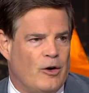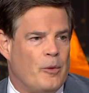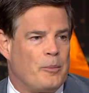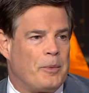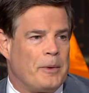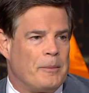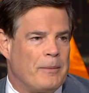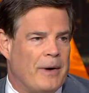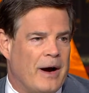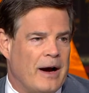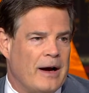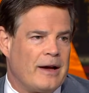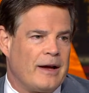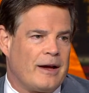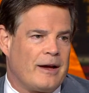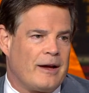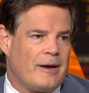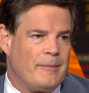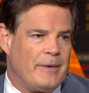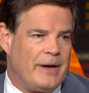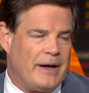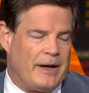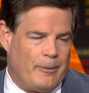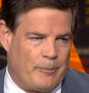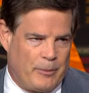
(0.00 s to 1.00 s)
Open Market
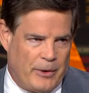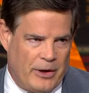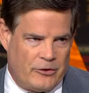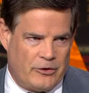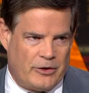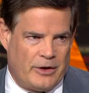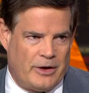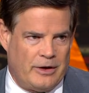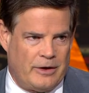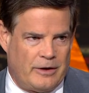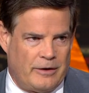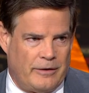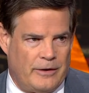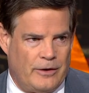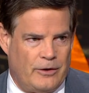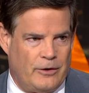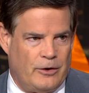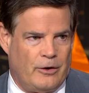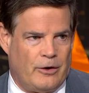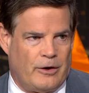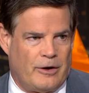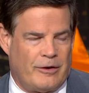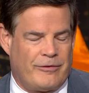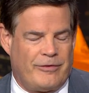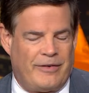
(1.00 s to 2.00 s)
Committee, president of the New
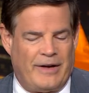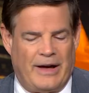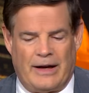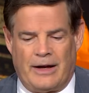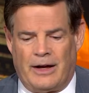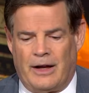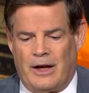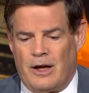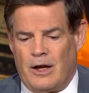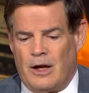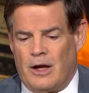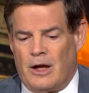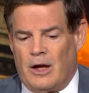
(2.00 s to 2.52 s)
York Fed,